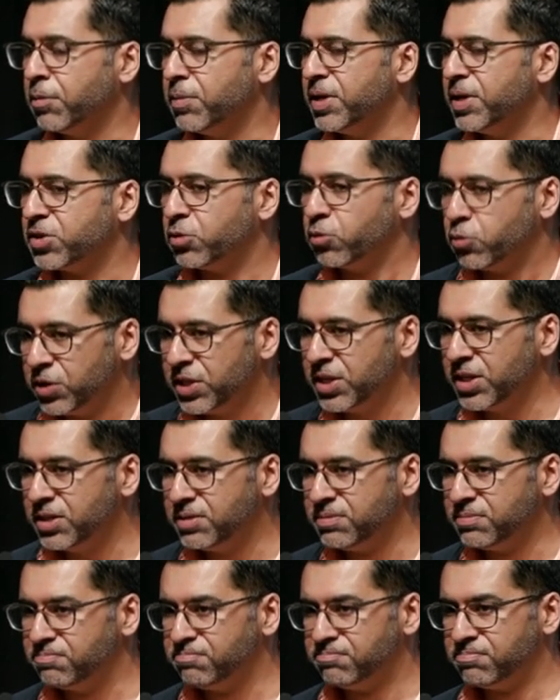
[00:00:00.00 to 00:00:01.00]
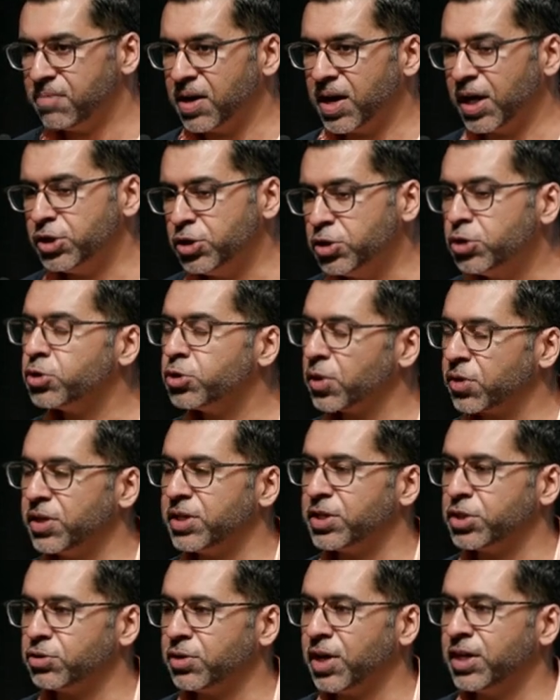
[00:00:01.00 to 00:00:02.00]
It's a really unusual thing to
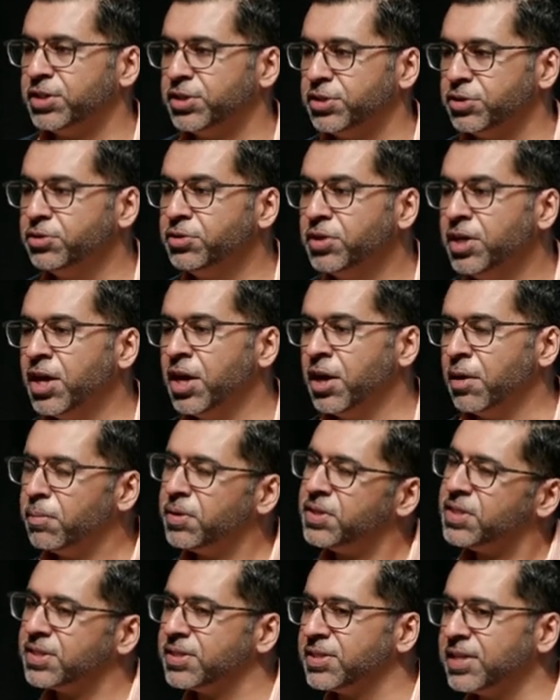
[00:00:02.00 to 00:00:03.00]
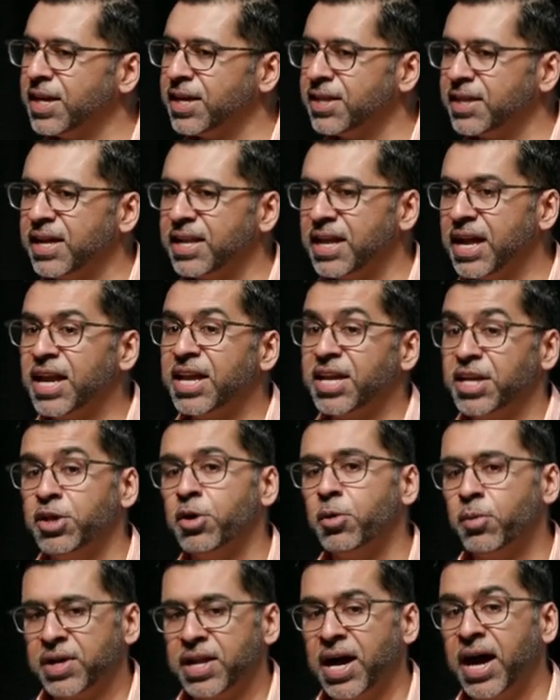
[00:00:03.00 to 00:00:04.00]
try and do, but to say that, hey, you know,
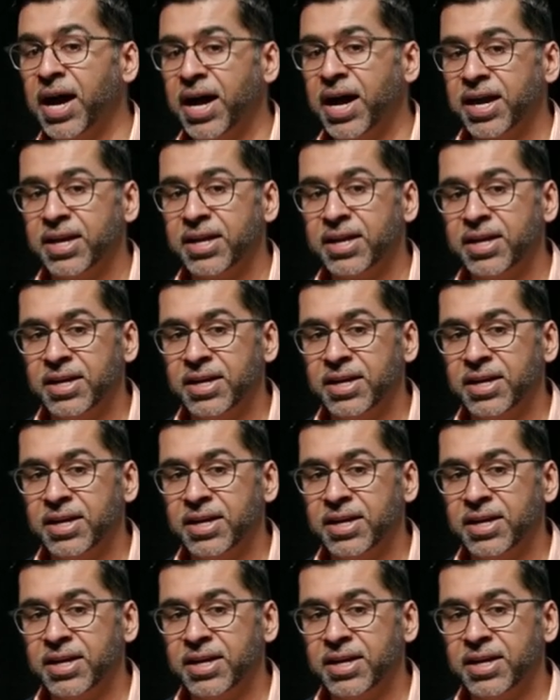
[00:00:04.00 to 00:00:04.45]
when I,